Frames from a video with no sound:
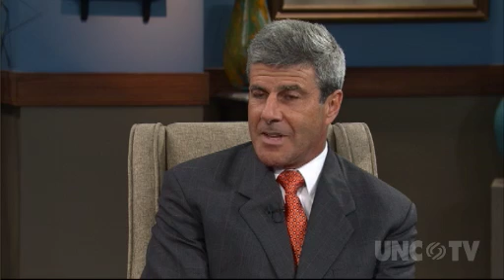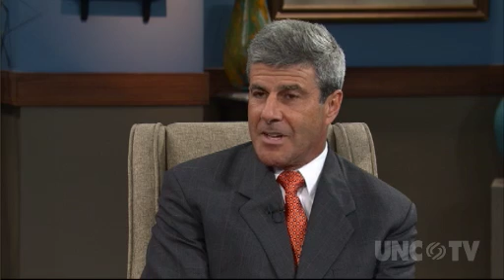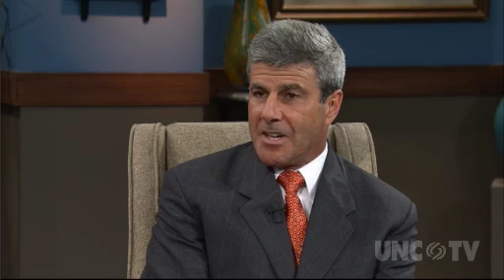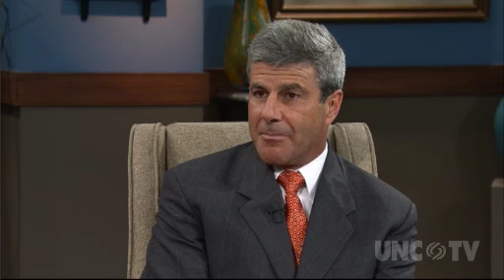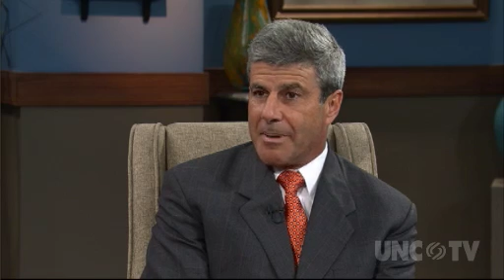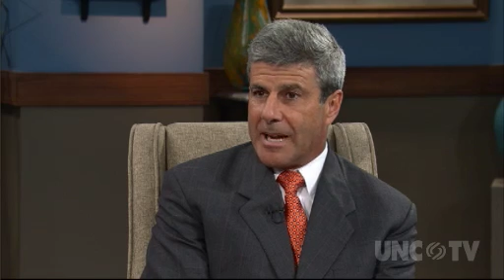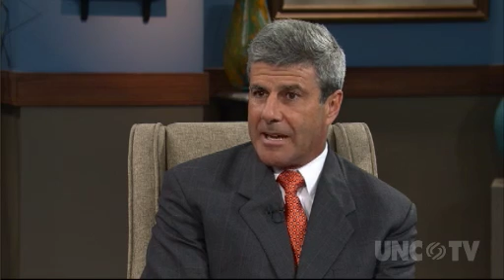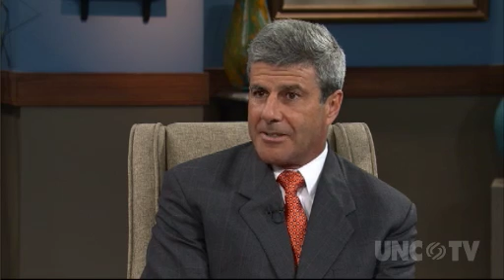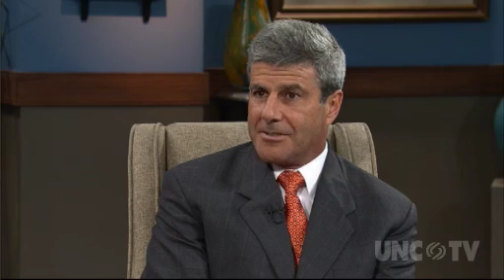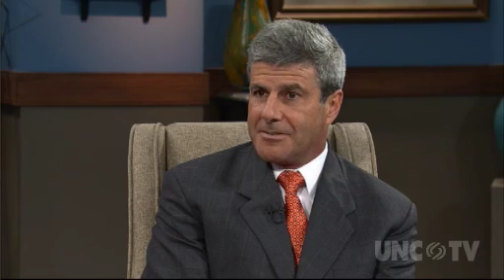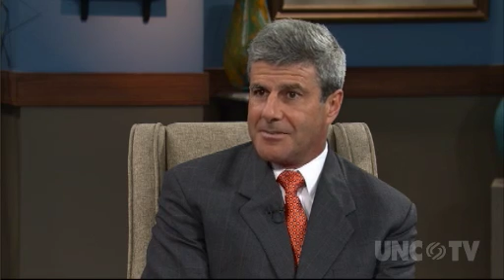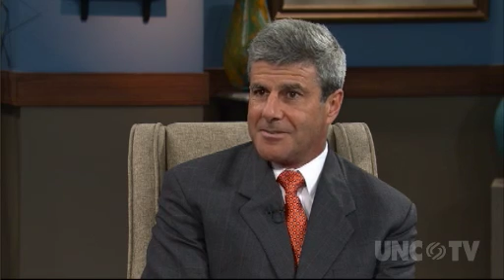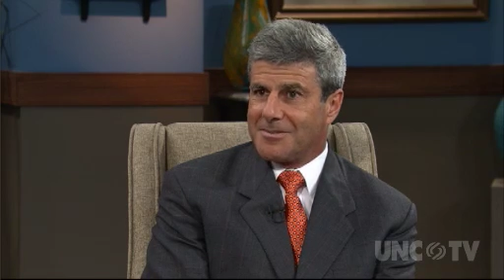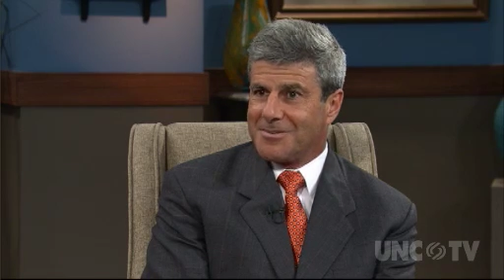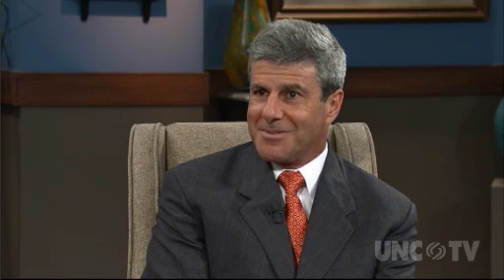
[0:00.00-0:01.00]
about
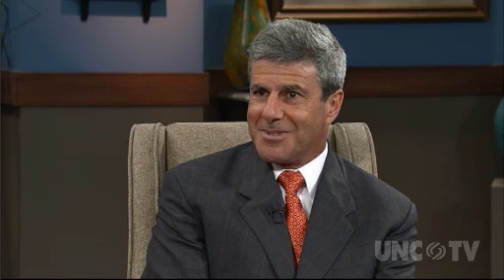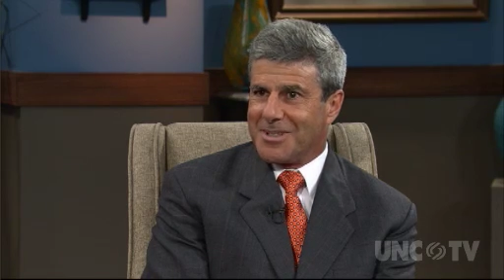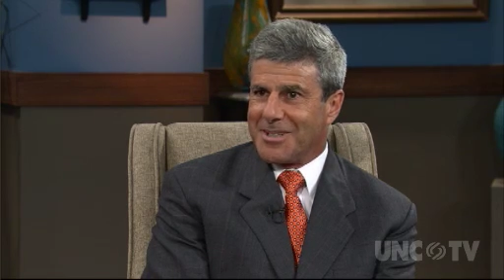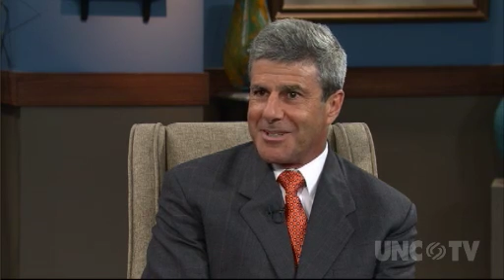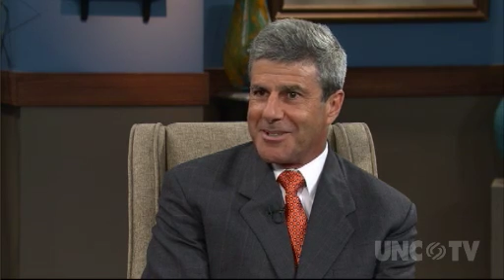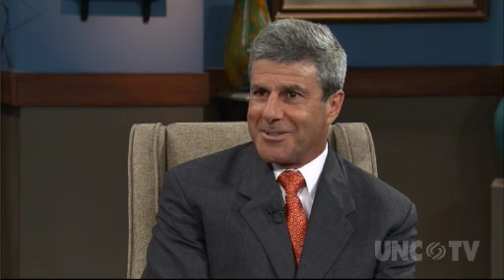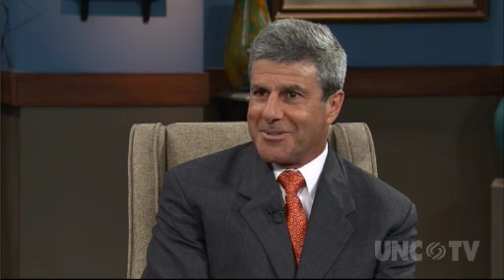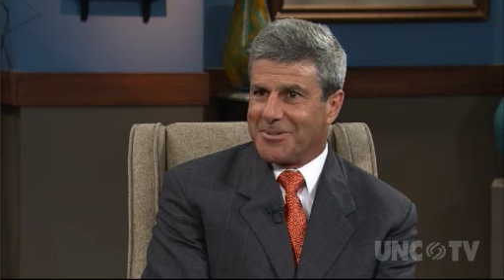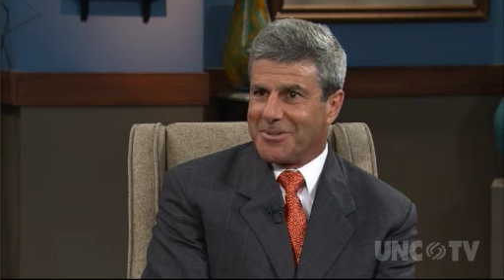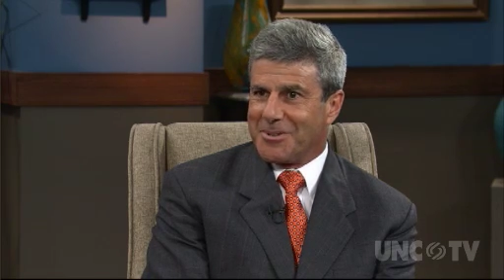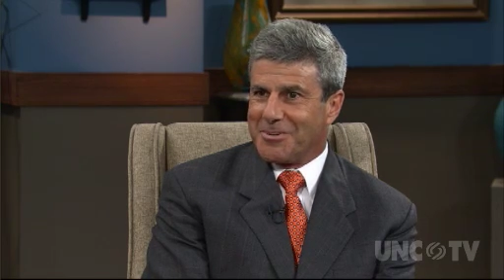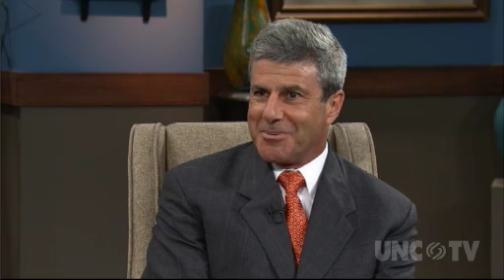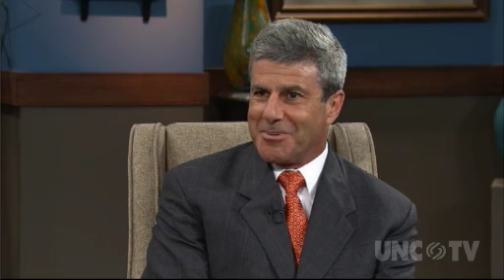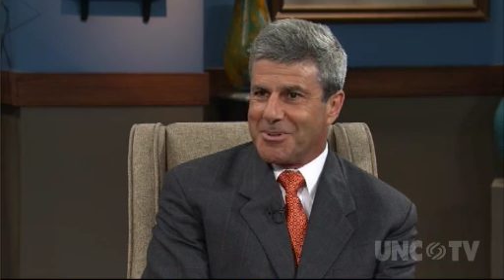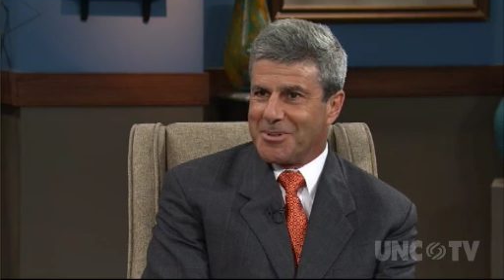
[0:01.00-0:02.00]
uh,
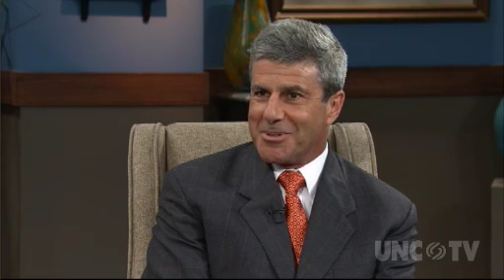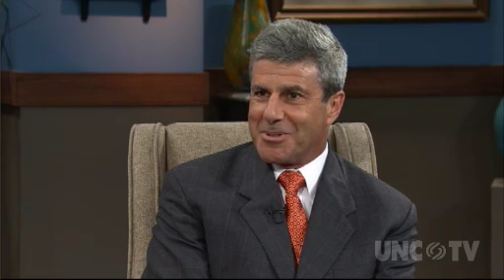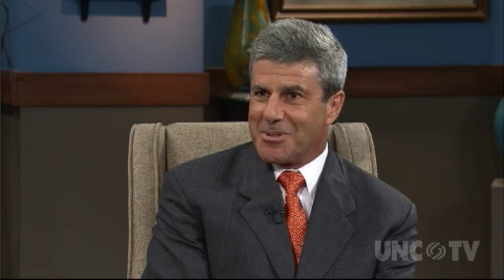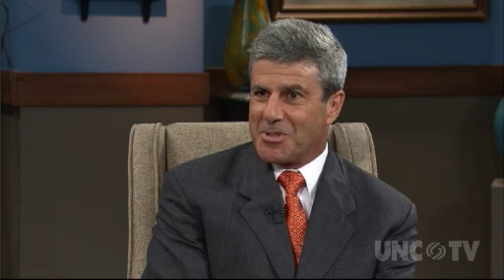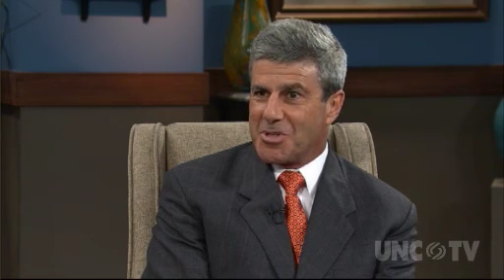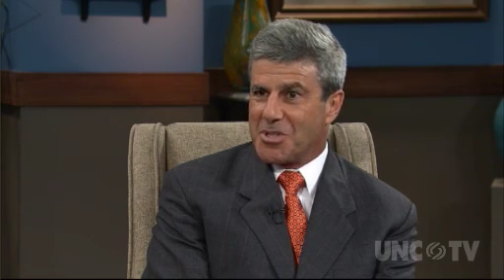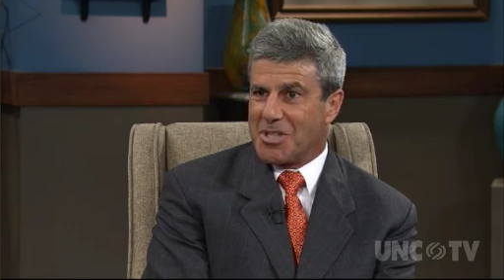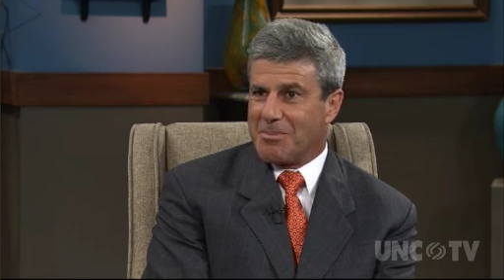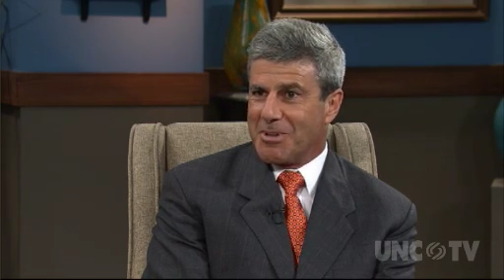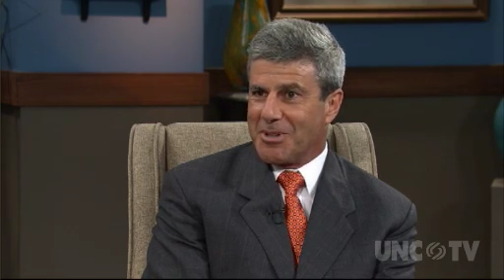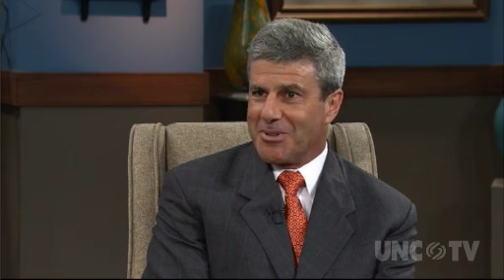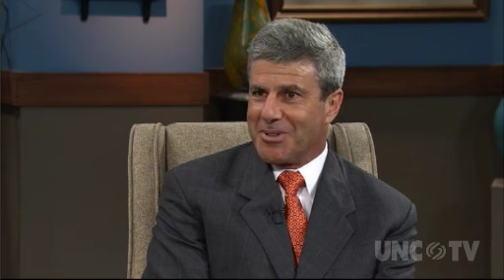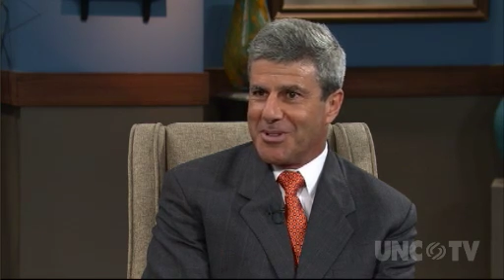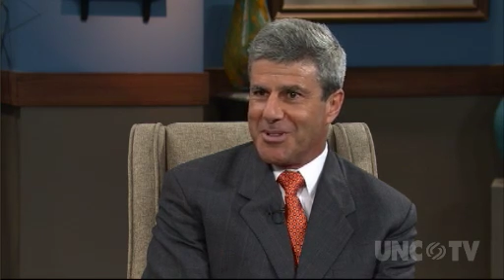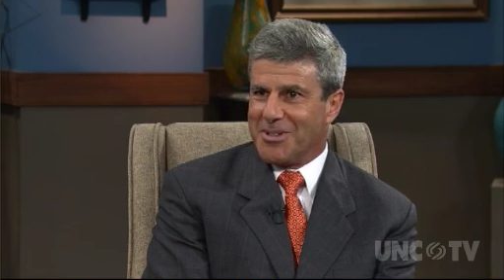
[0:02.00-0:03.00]
the, the
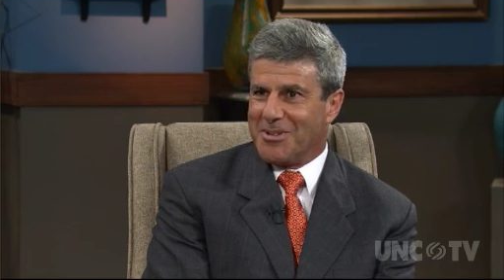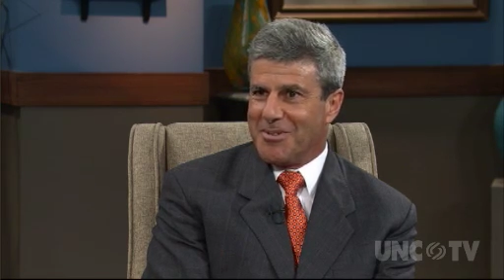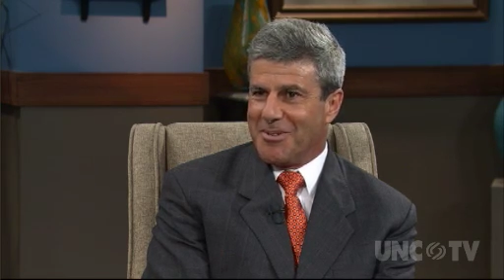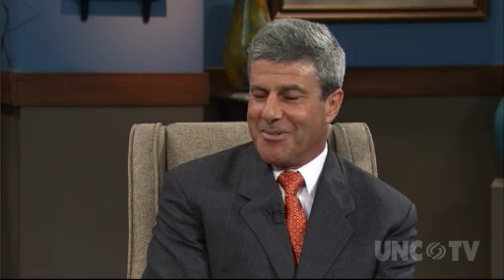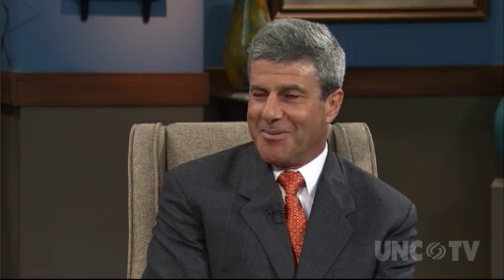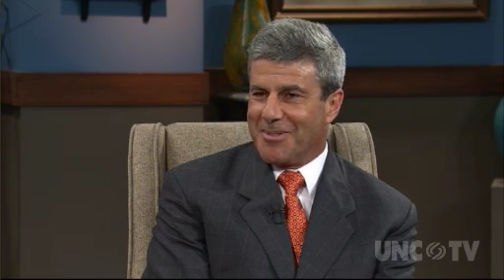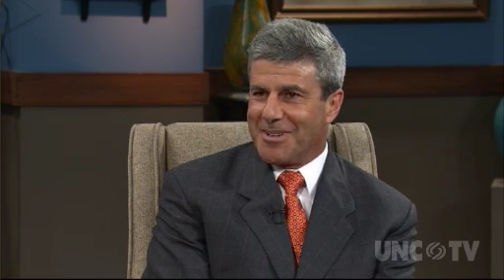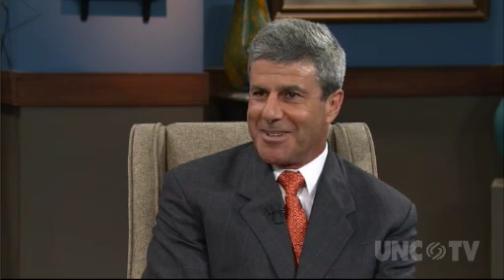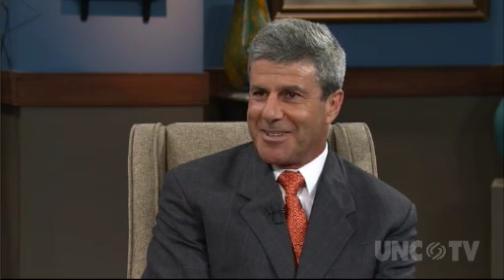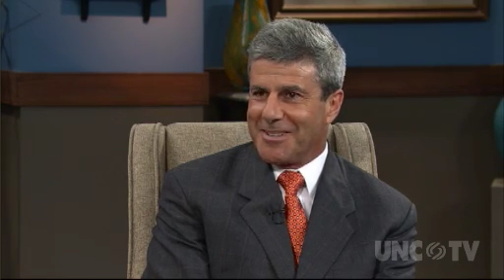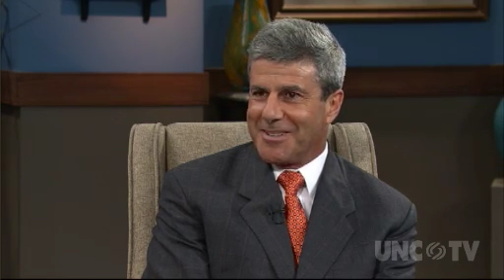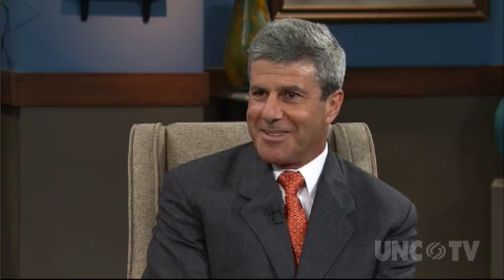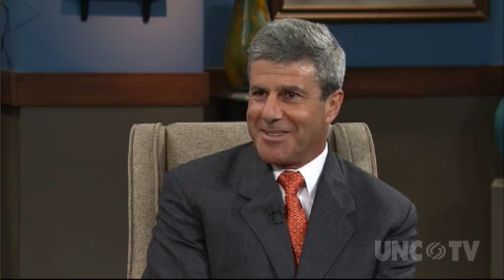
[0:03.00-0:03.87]
seemingly uh,